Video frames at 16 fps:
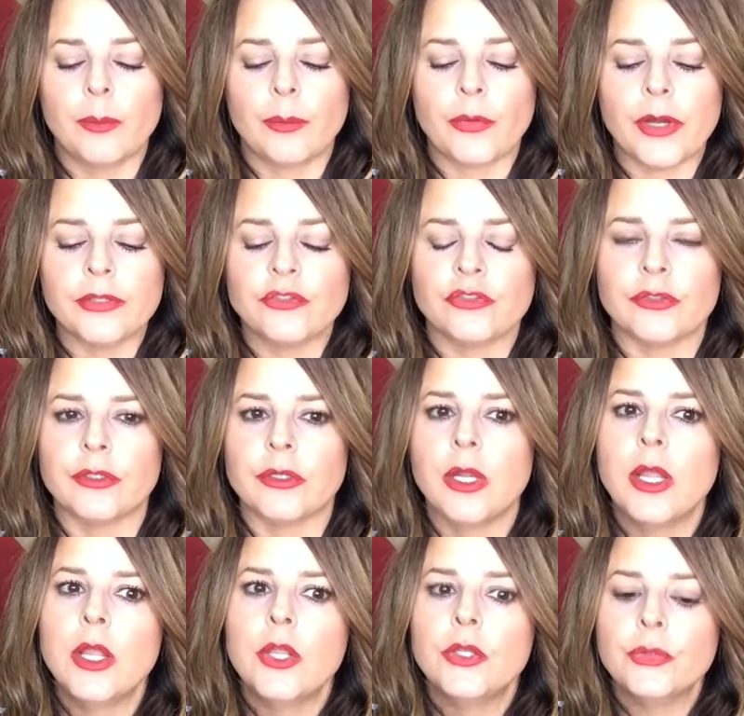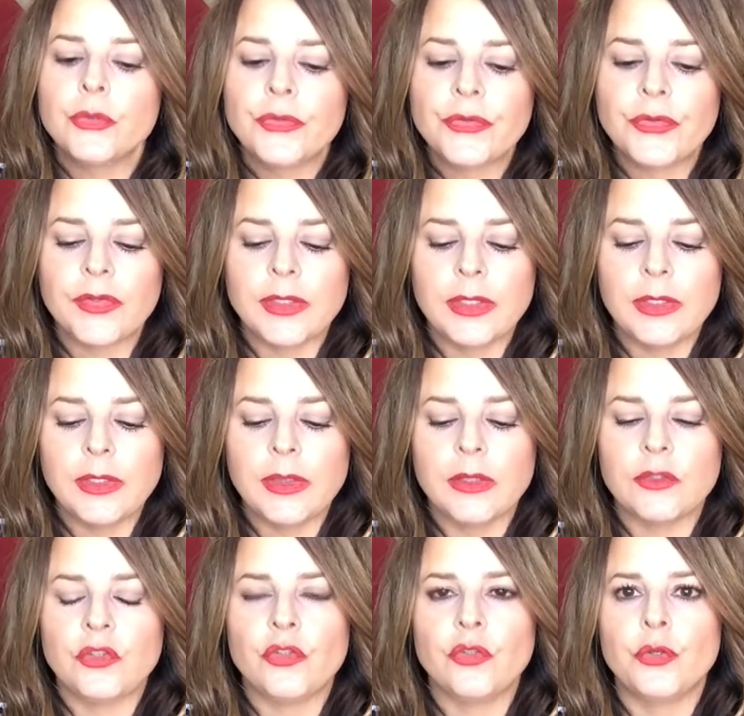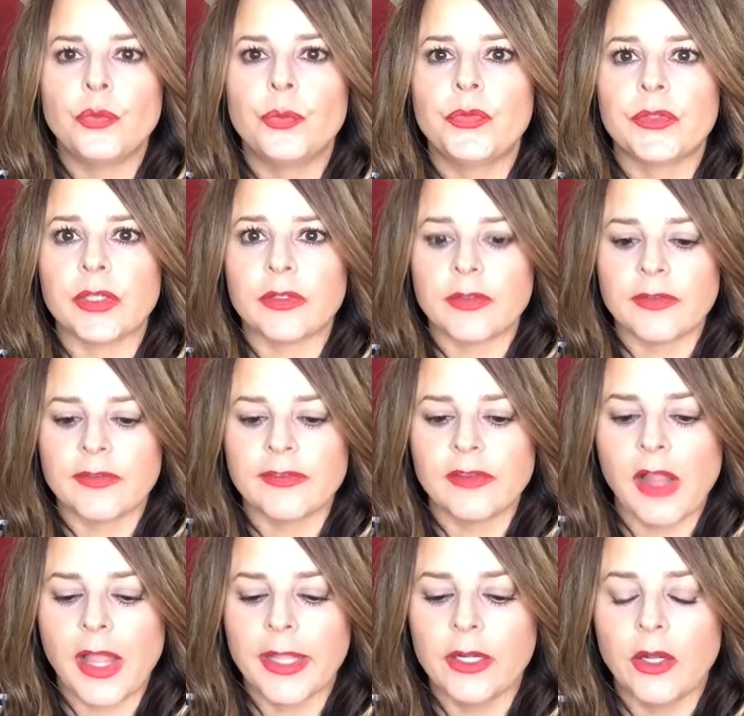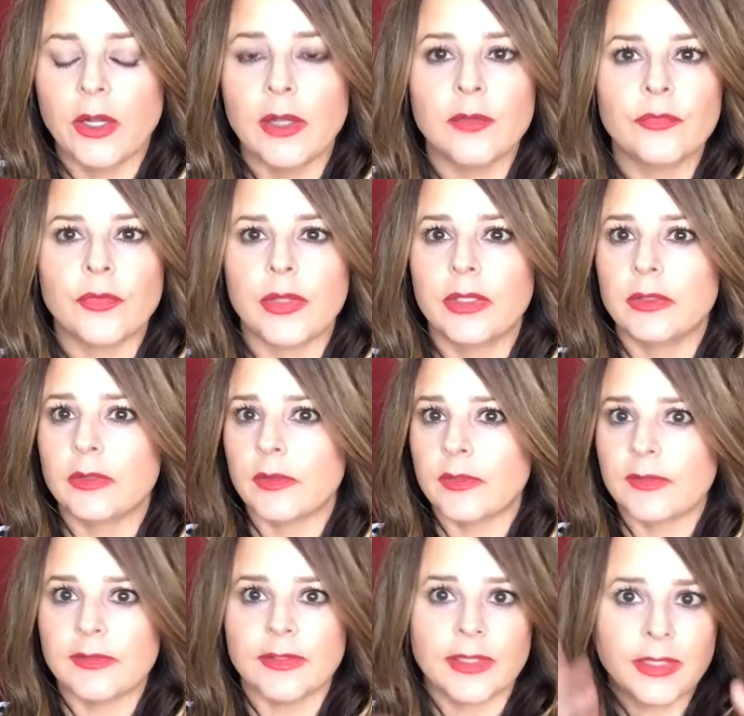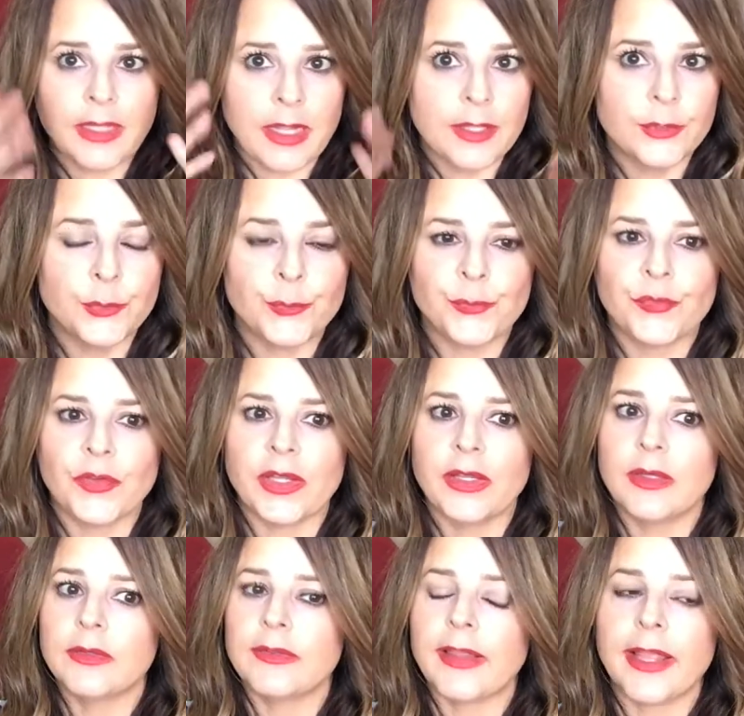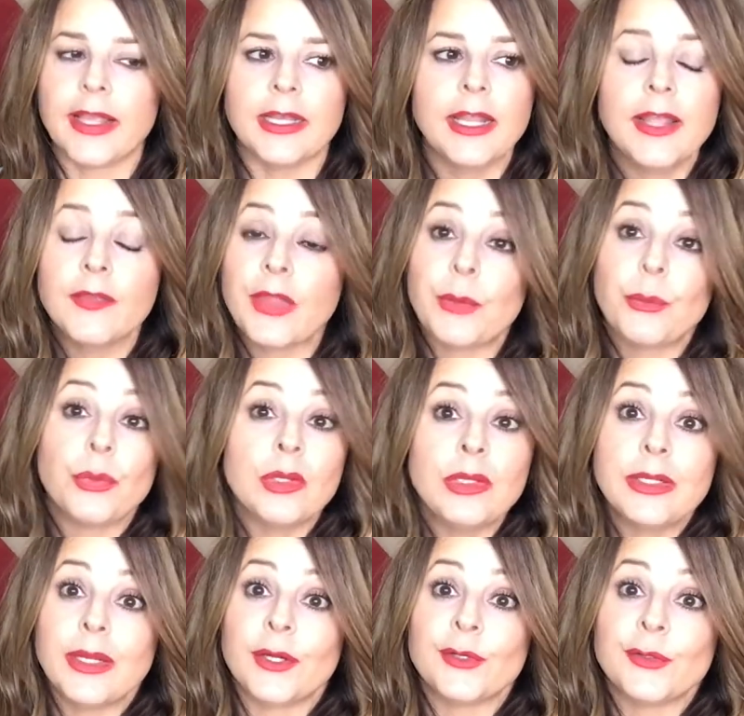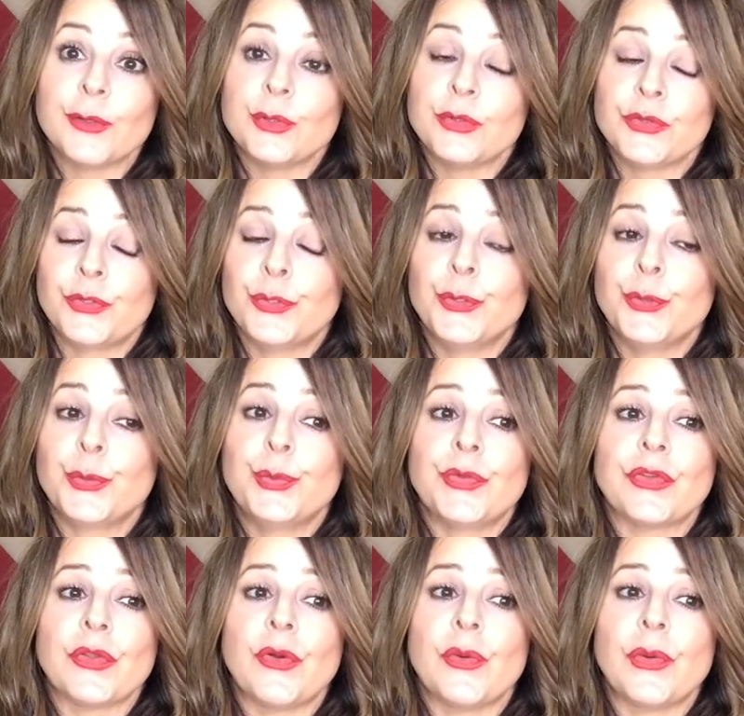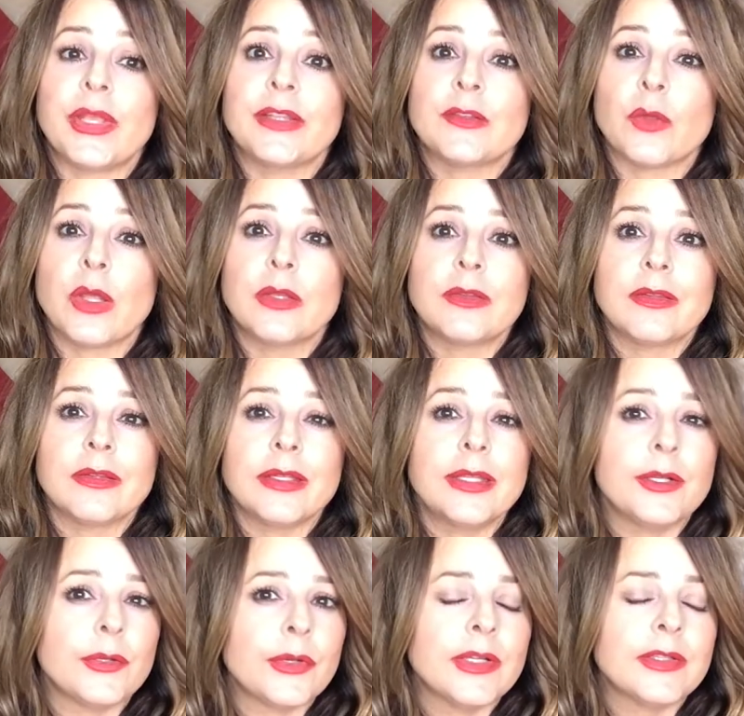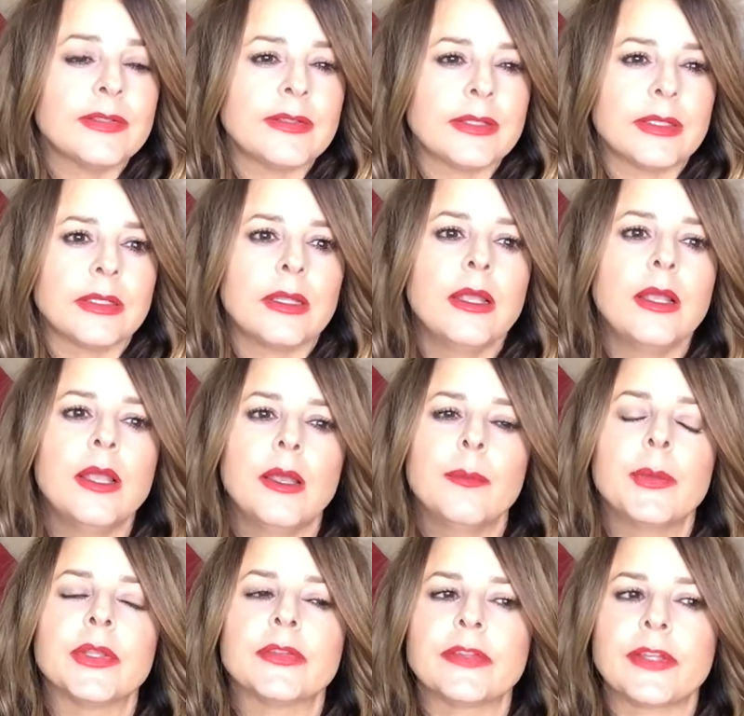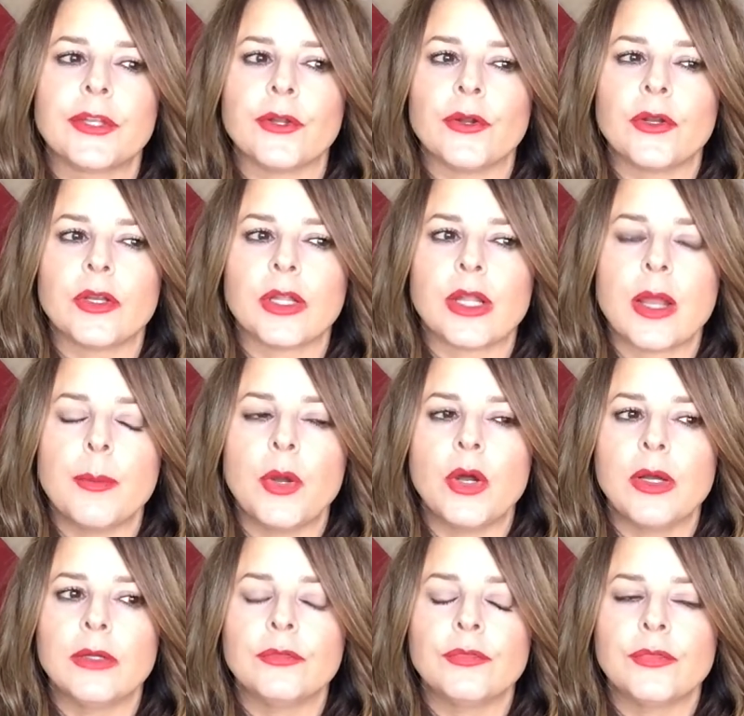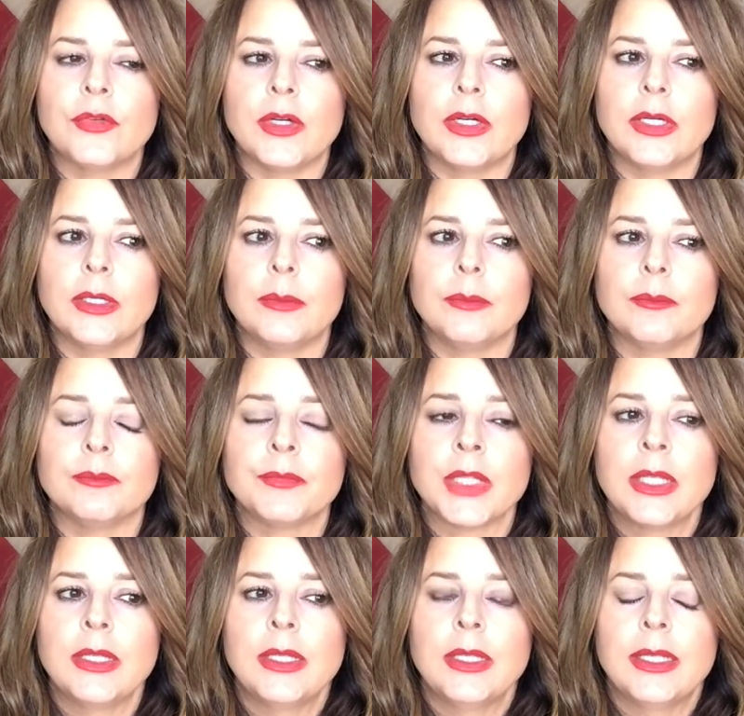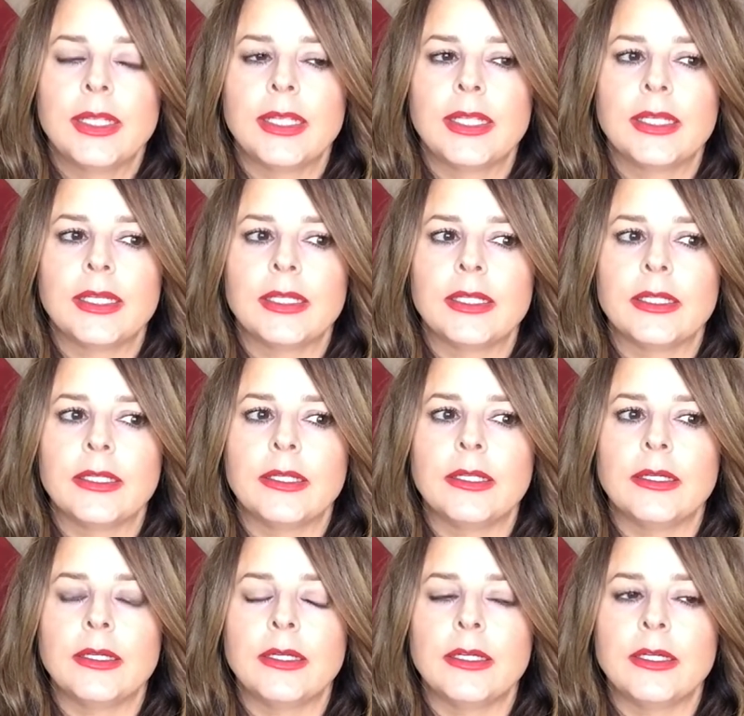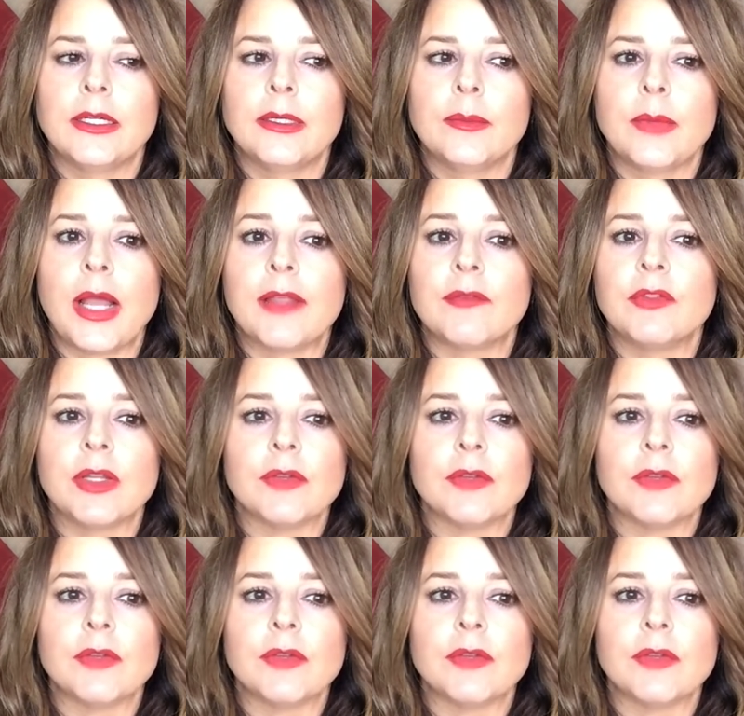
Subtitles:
pressure, you'll see the tubes start to slide off into the sink on your face, and they really are little tubes. So it's an interesting mascara to come off, and I've